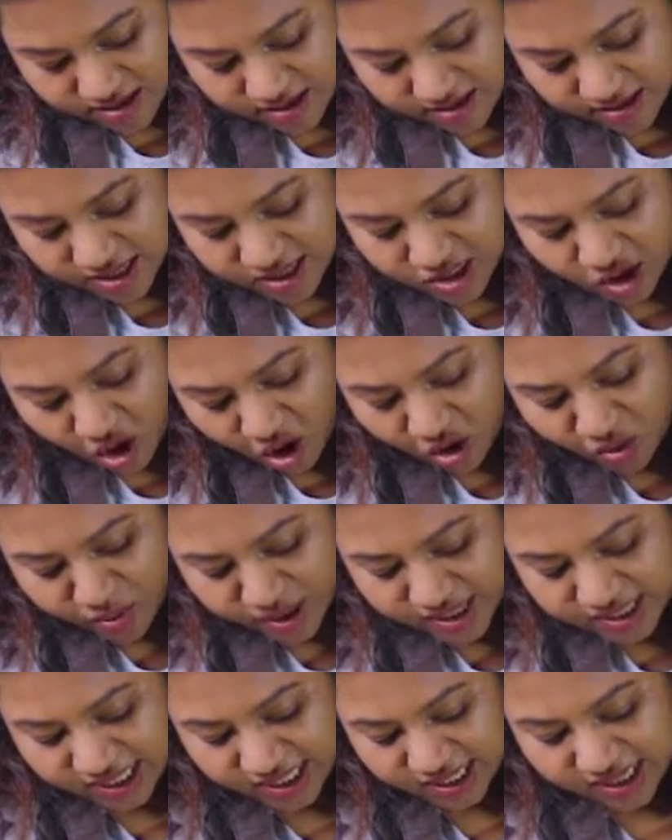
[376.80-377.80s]
There's
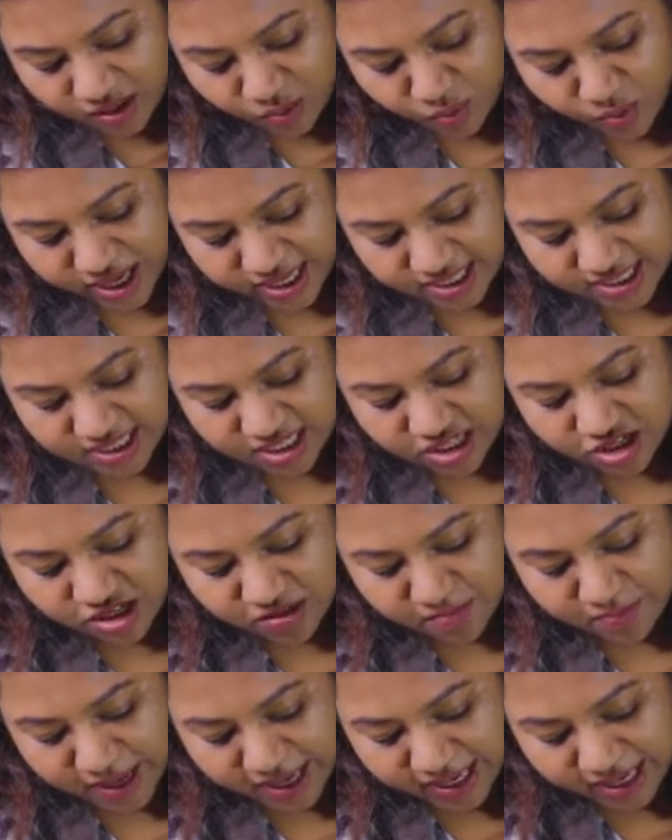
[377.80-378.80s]
always a little wastage
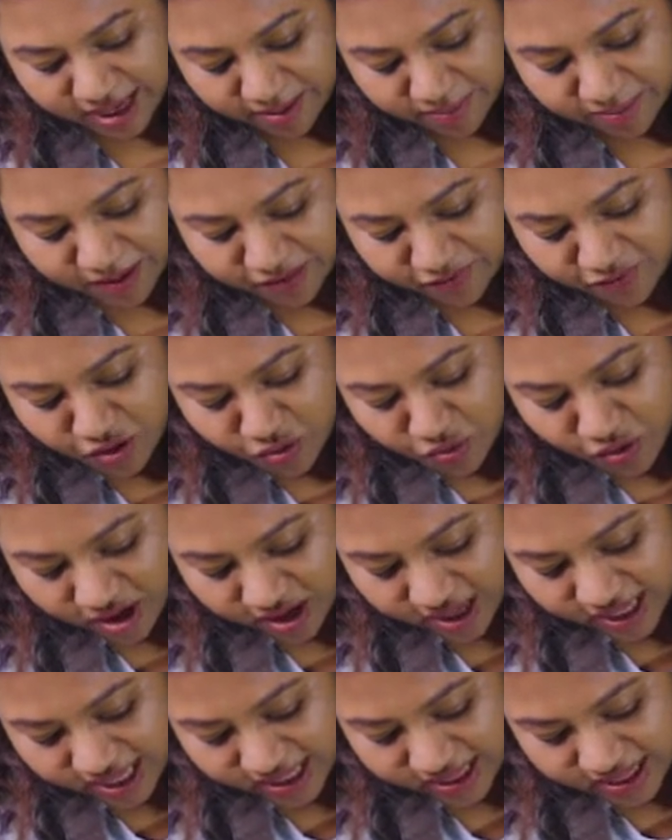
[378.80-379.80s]
in pineapple if you
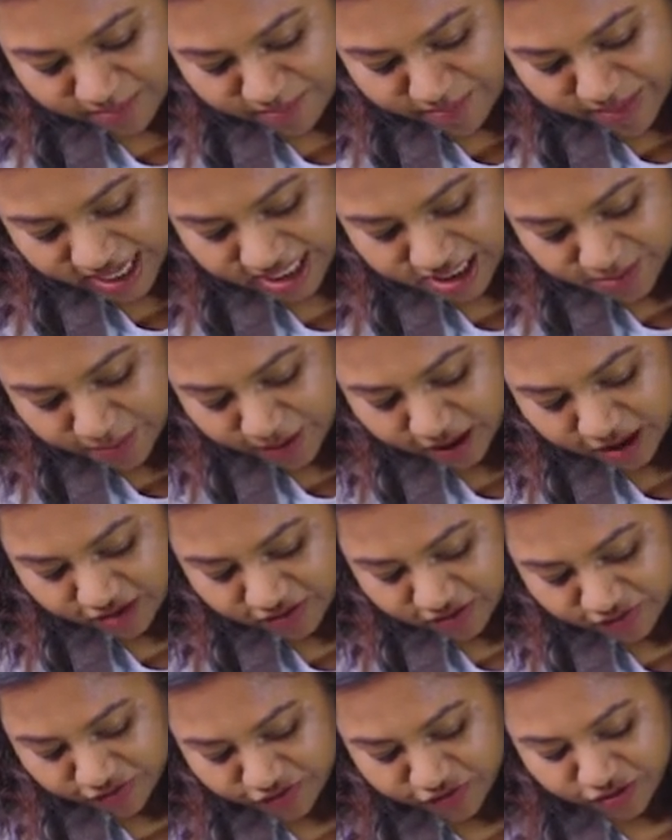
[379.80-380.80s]
want to eat the best part
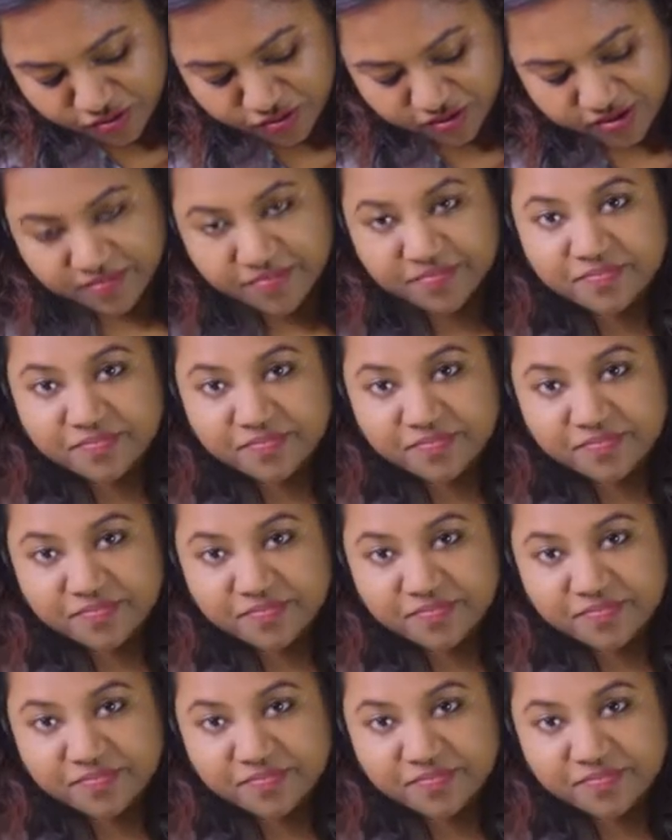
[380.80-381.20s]
of the fruit.